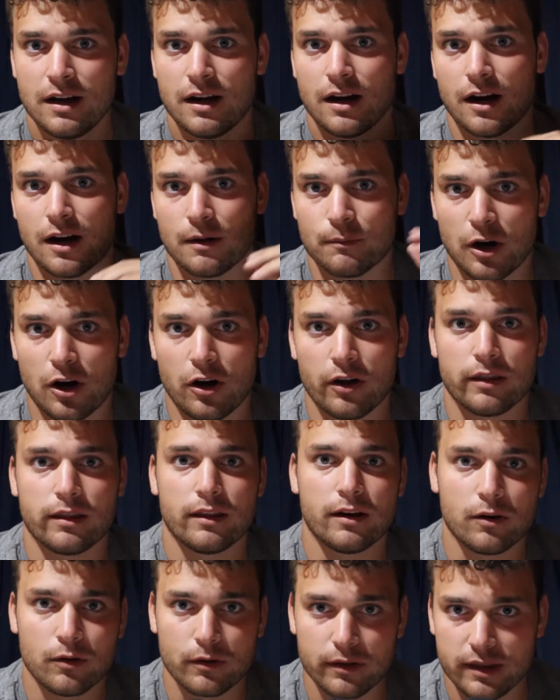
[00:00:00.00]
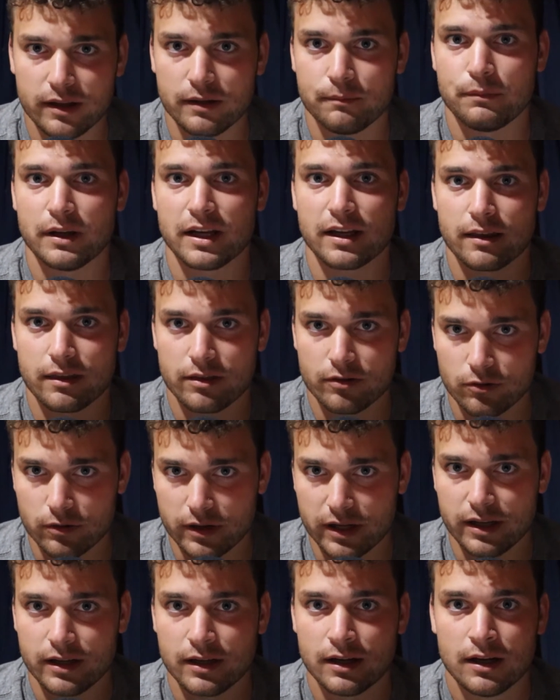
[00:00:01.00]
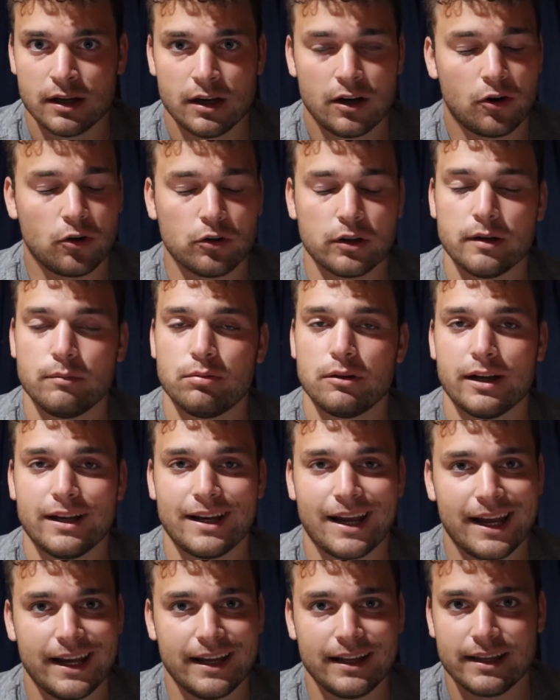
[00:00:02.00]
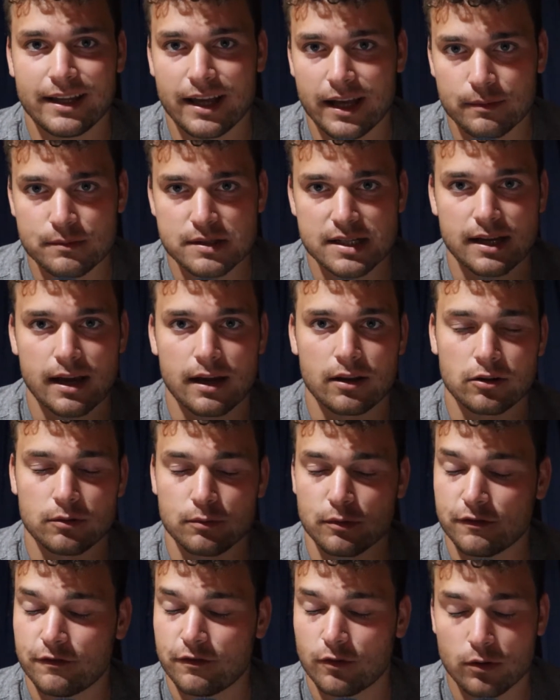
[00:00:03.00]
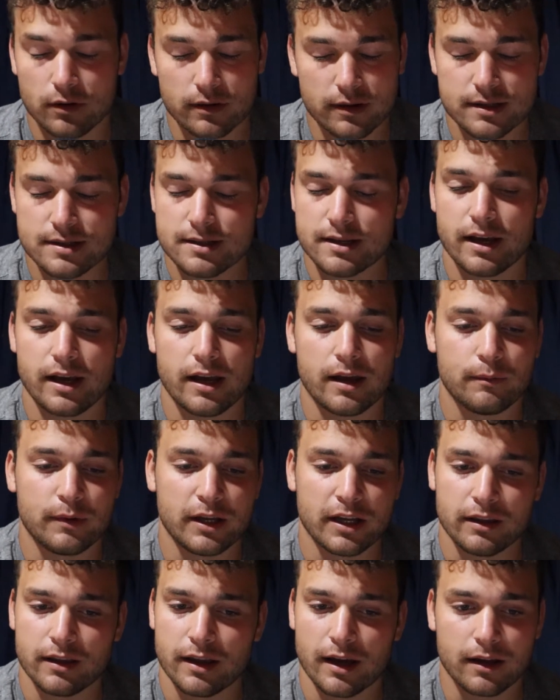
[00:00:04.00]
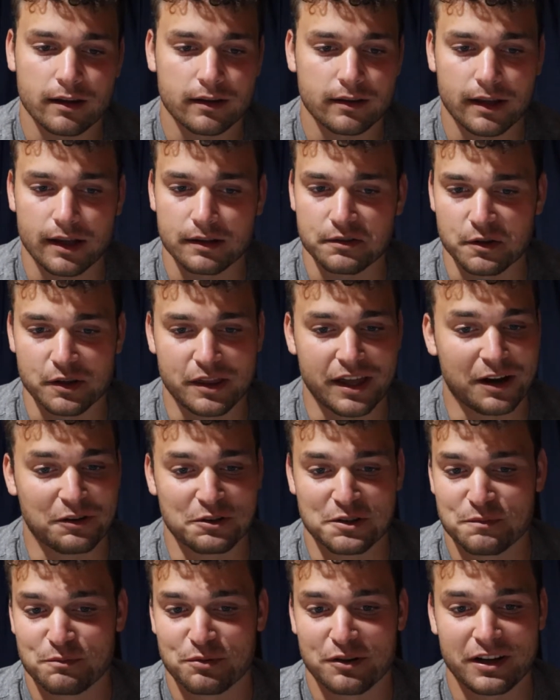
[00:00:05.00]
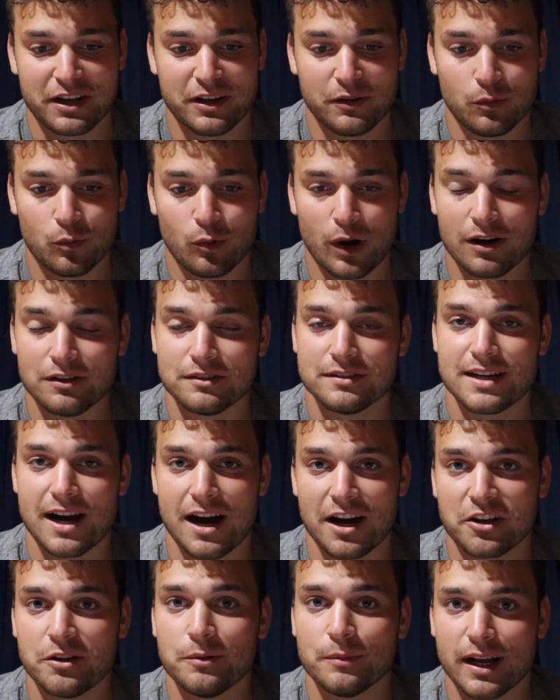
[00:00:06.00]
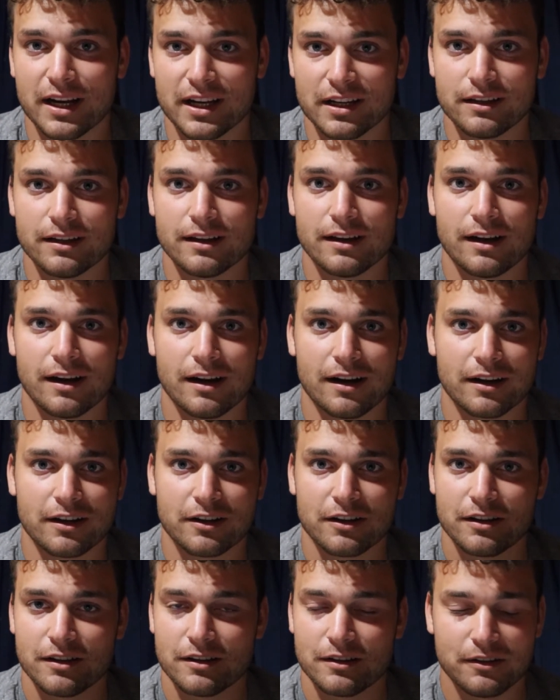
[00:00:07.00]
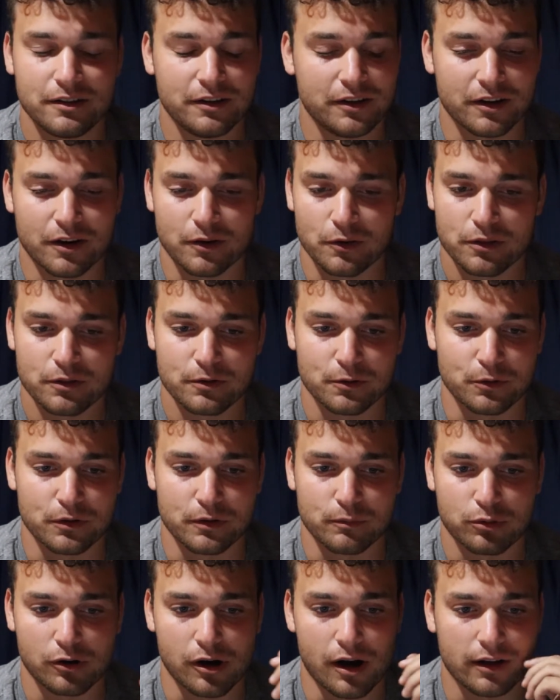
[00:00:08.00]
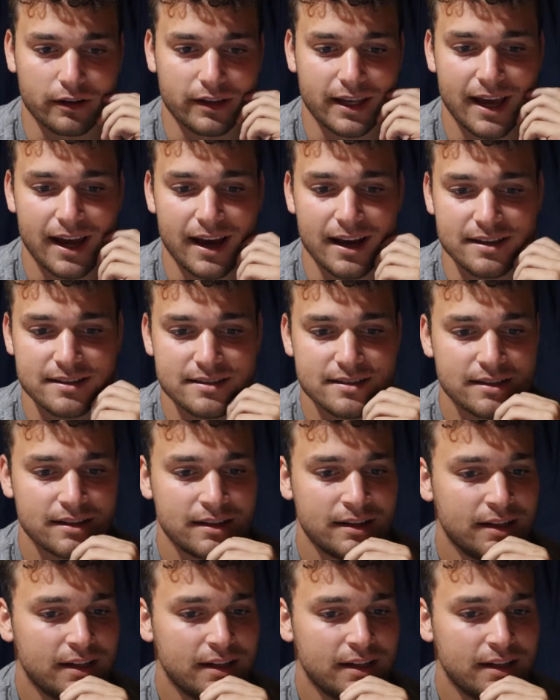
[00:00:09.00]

Although the big three only played 8 games together before this game, that was pretty well documented. Through the broadcast.